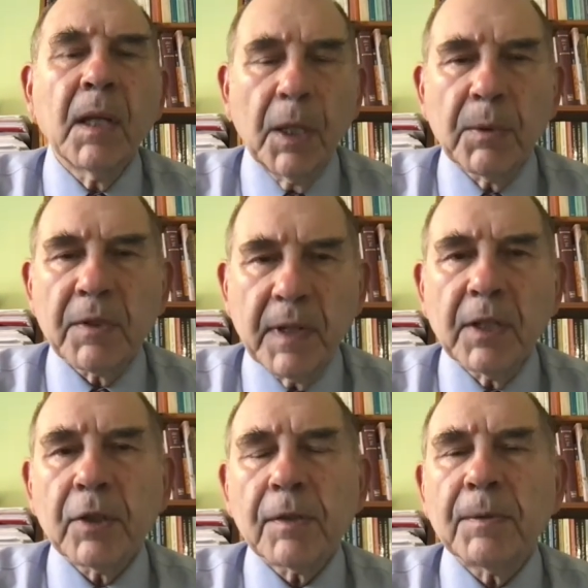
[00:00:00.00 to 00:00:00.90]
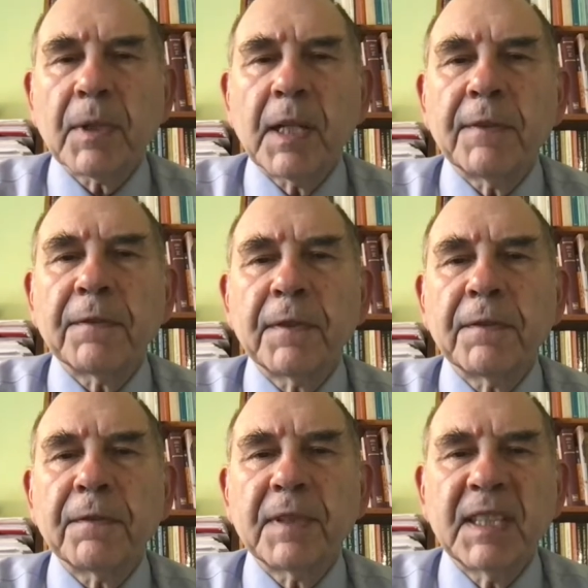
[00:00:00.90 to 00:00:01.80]
It was very useful to have
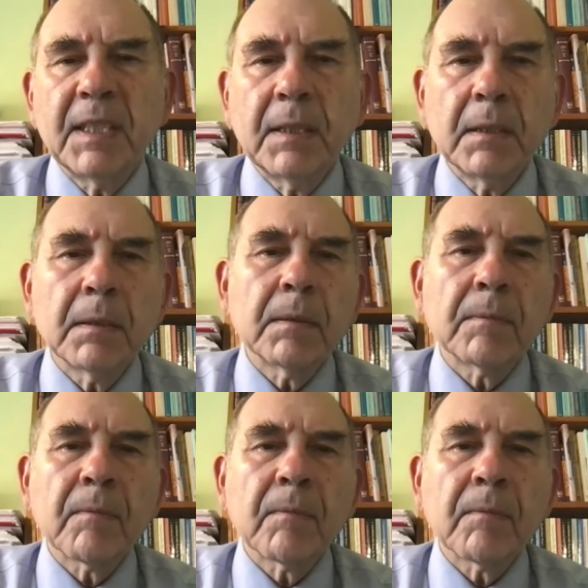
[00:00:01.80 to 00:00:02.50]
15